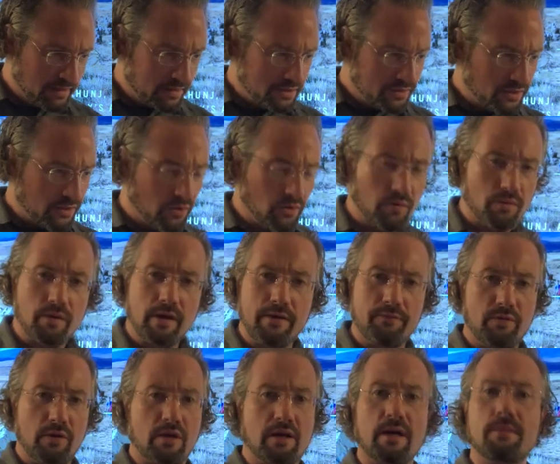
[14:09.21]
So
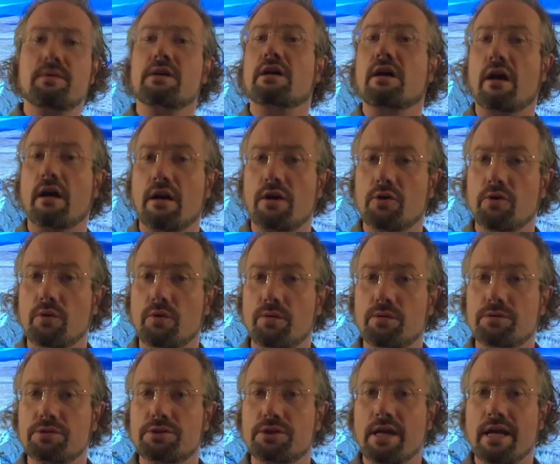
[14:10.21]
if you come to
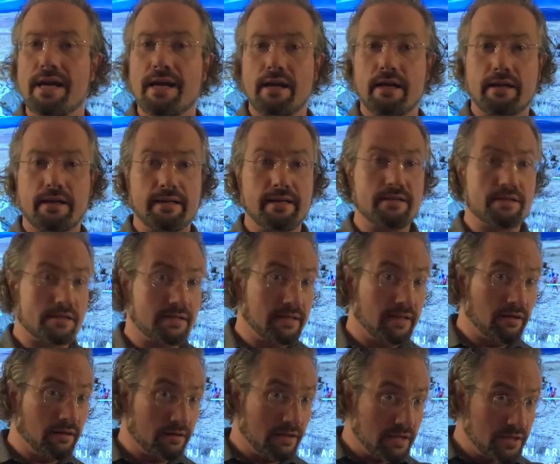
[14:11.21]
Karahunj,
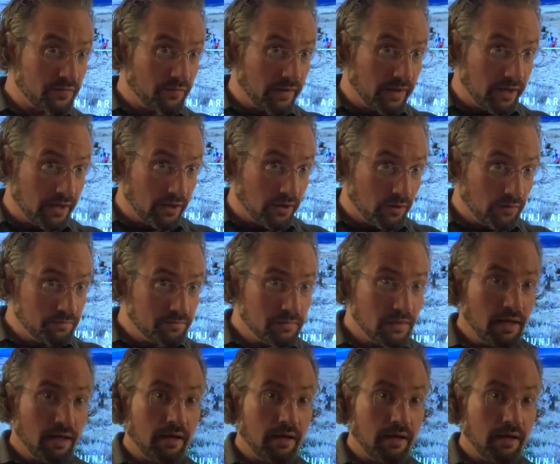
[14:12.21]
consider this video.